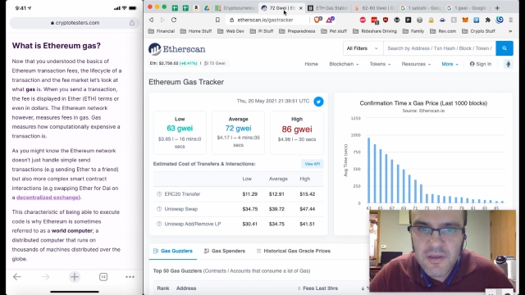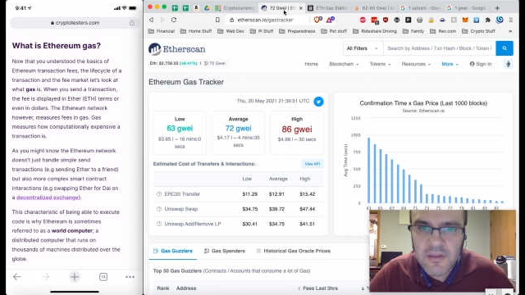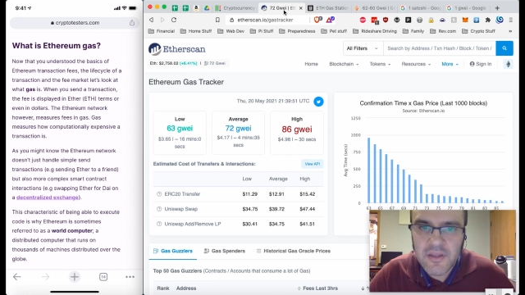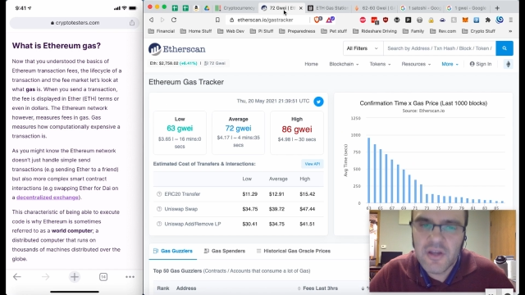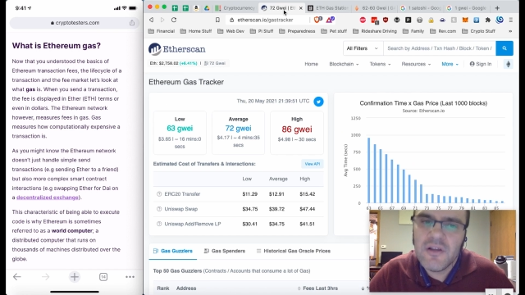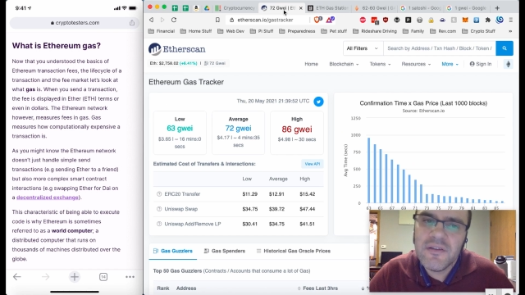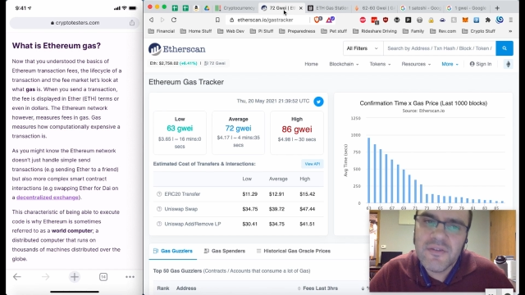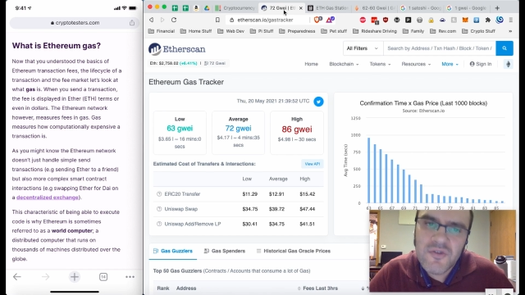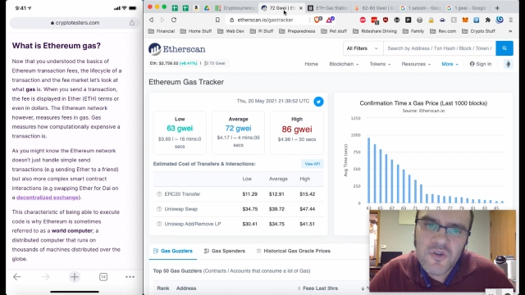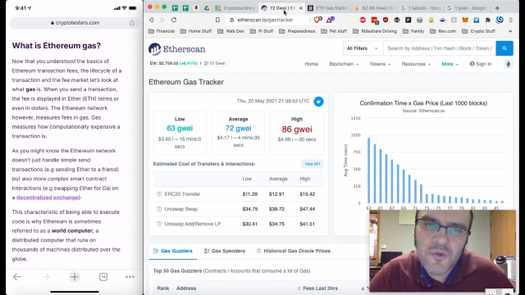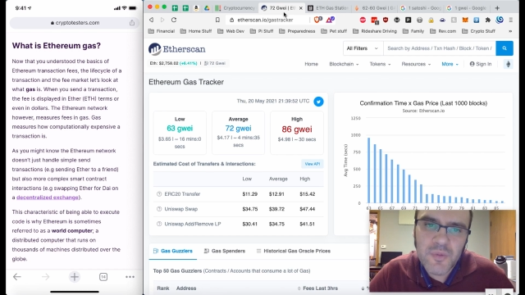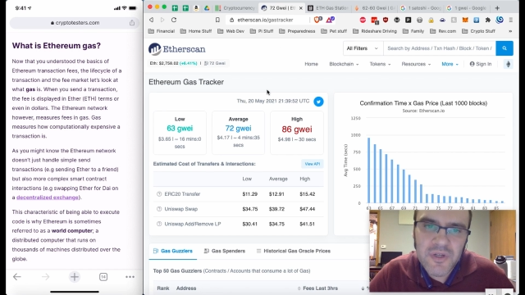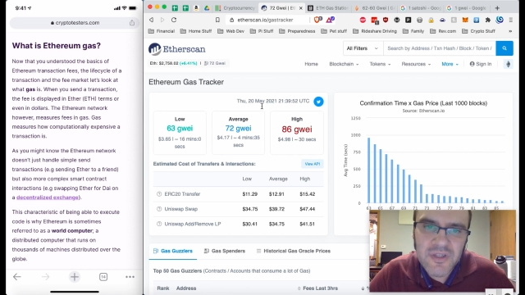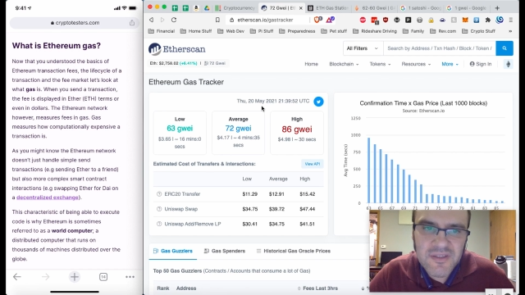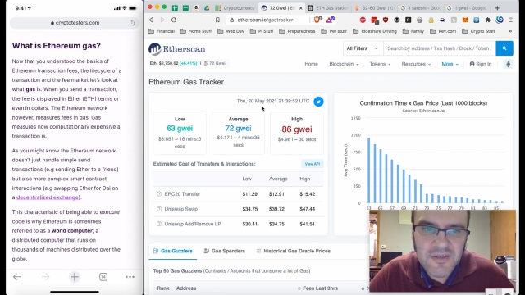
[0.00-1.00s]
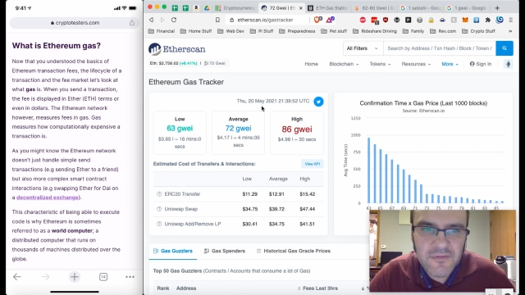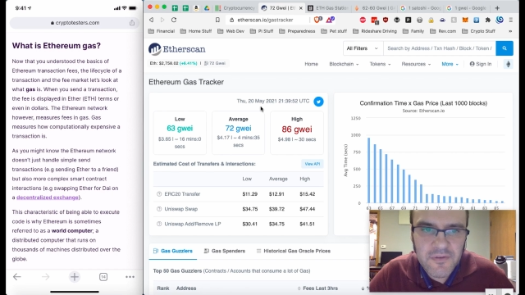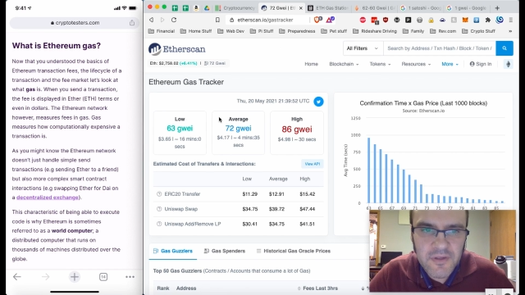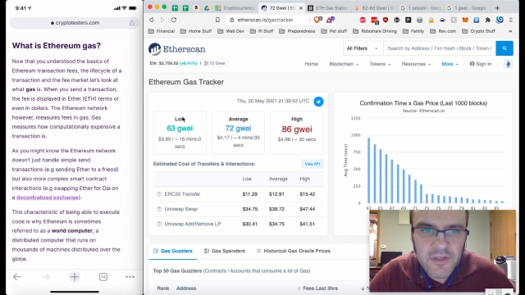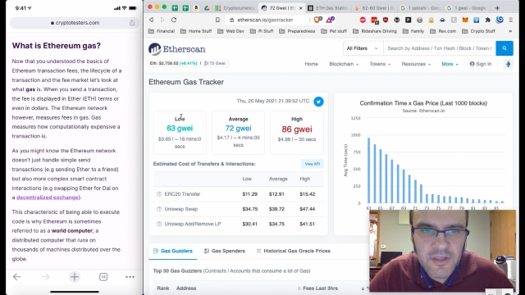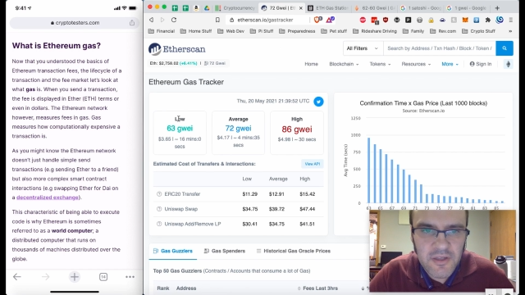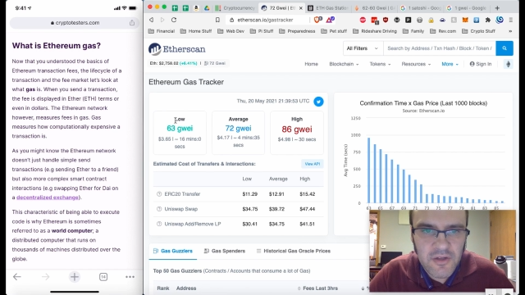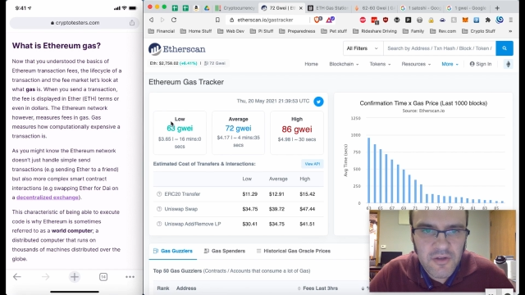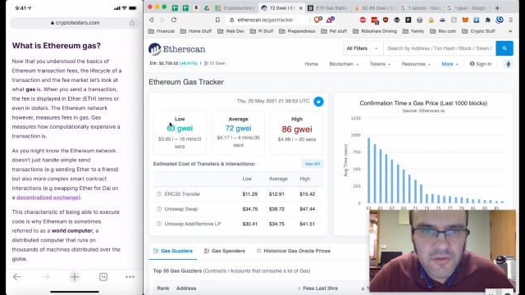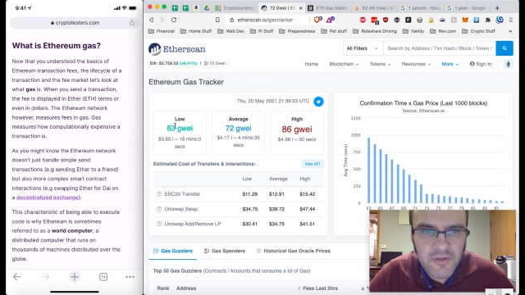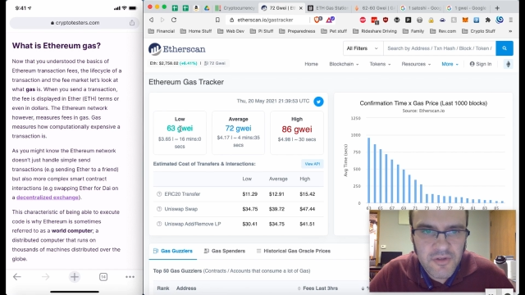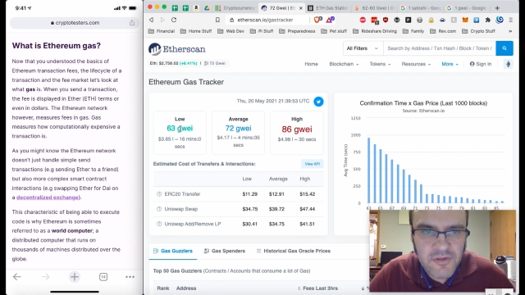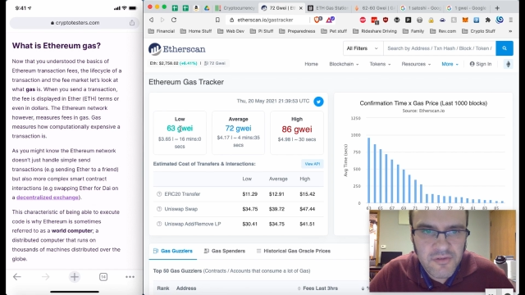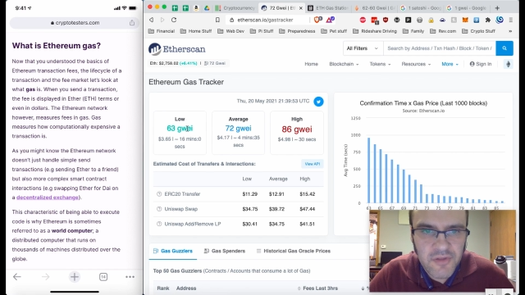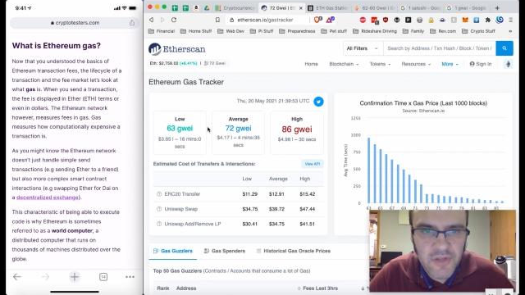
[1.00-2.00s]
they all interpret it differently, you know,
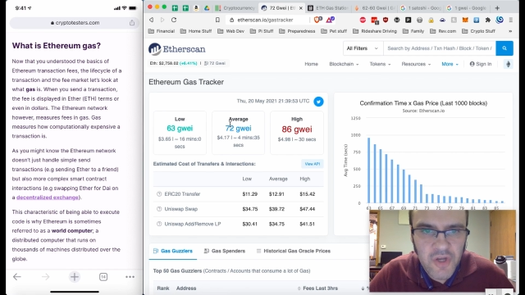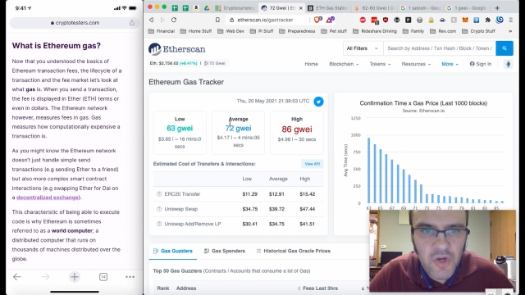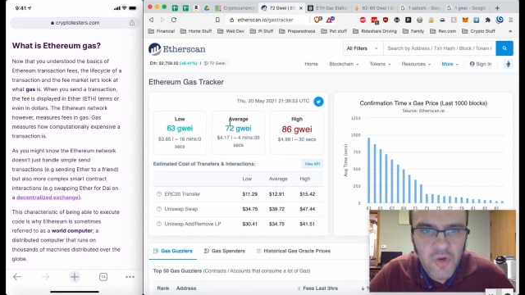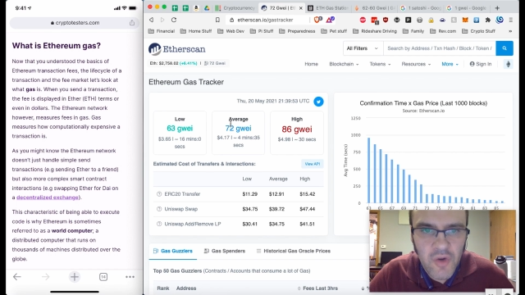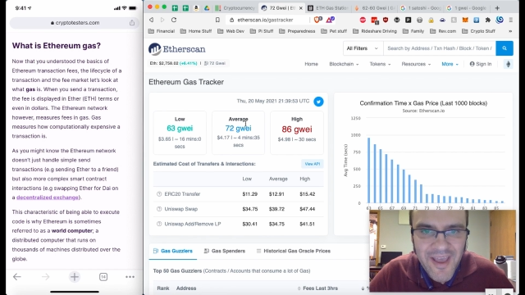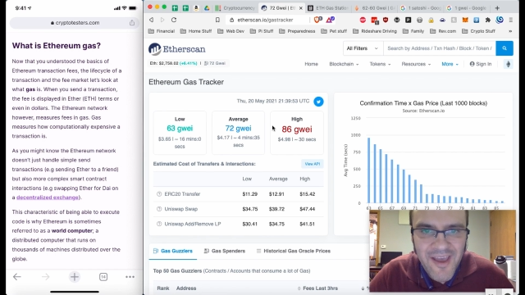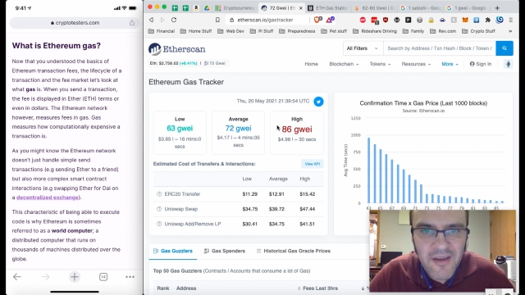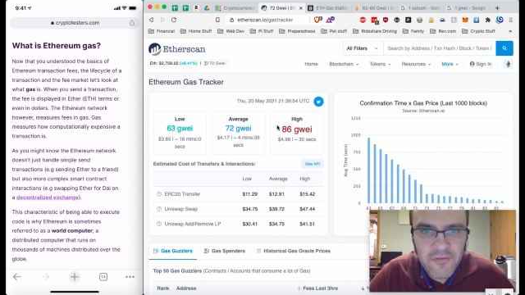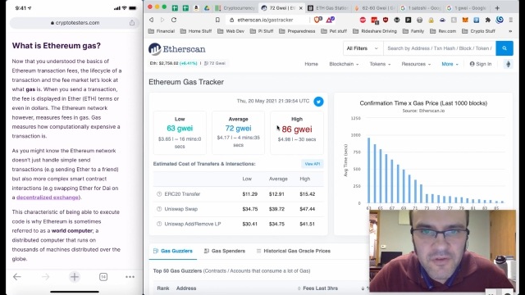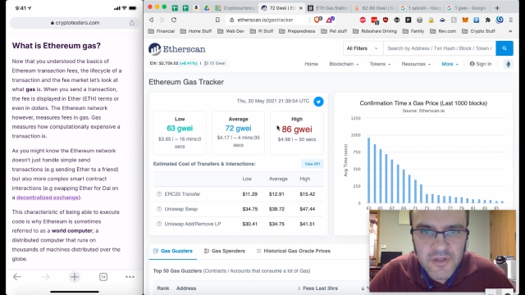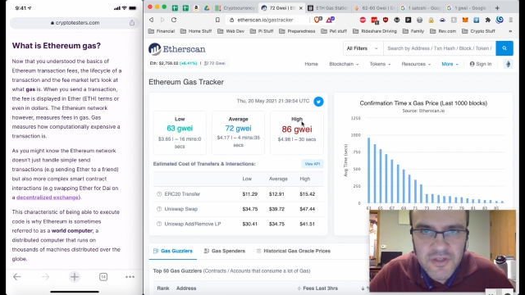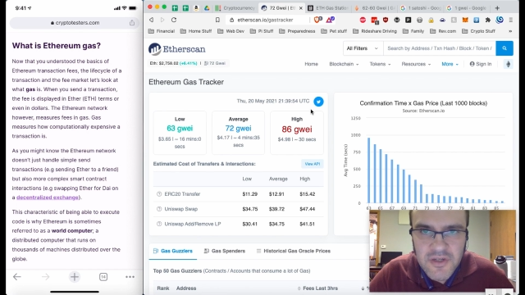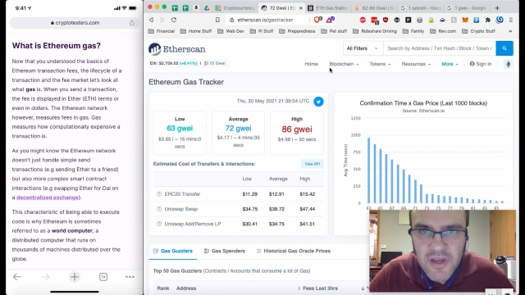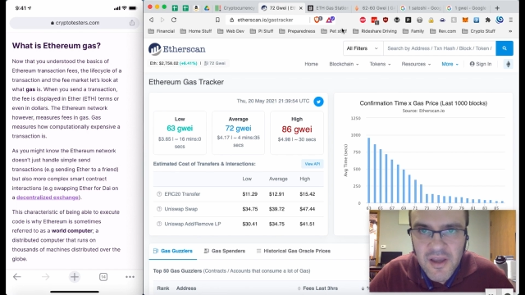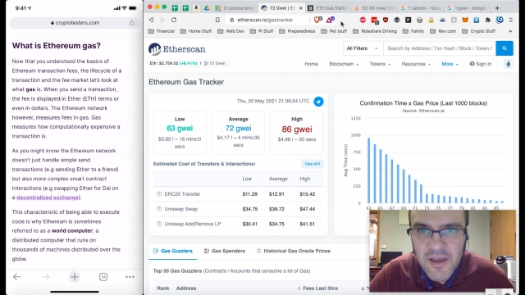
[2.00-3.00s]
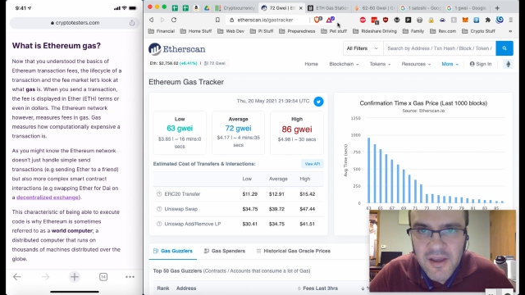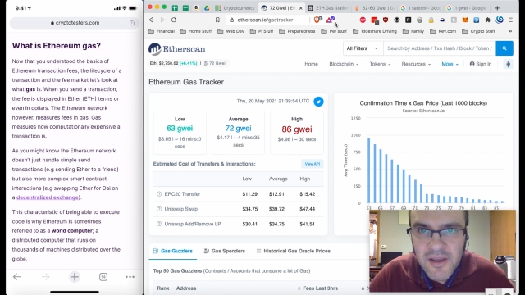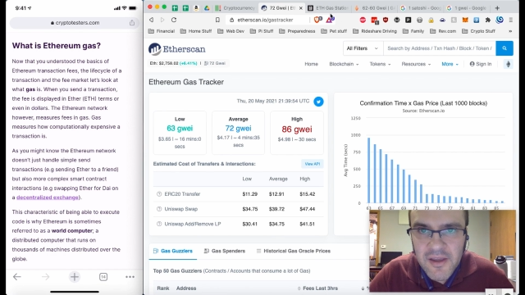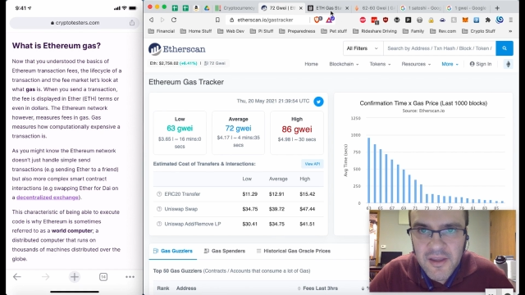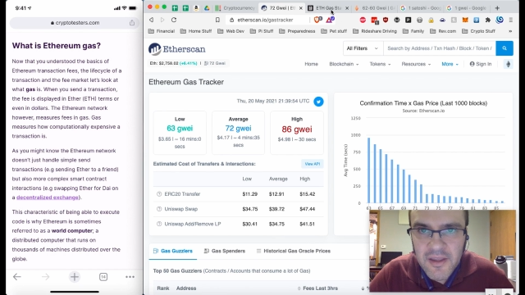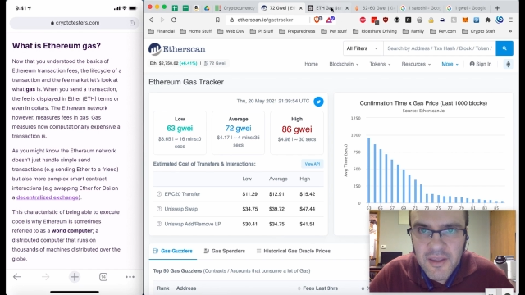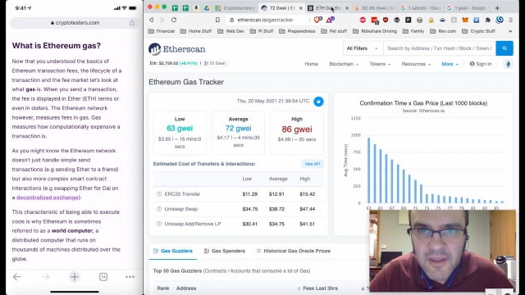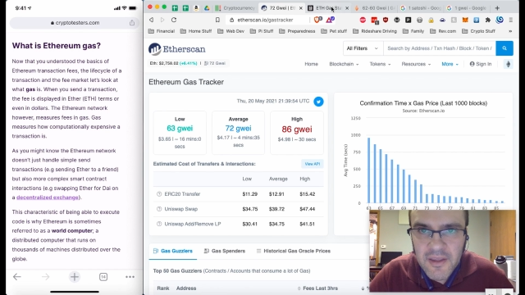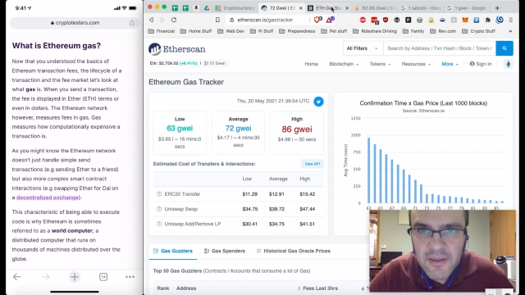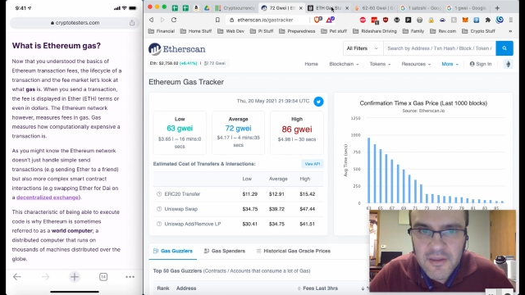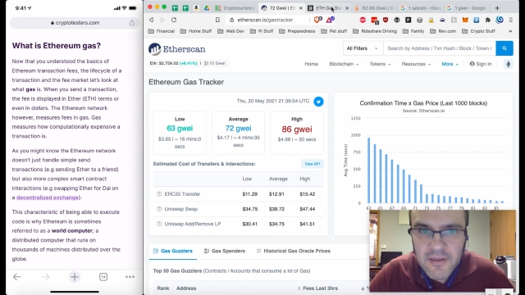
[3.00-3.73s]
there's low, average, high,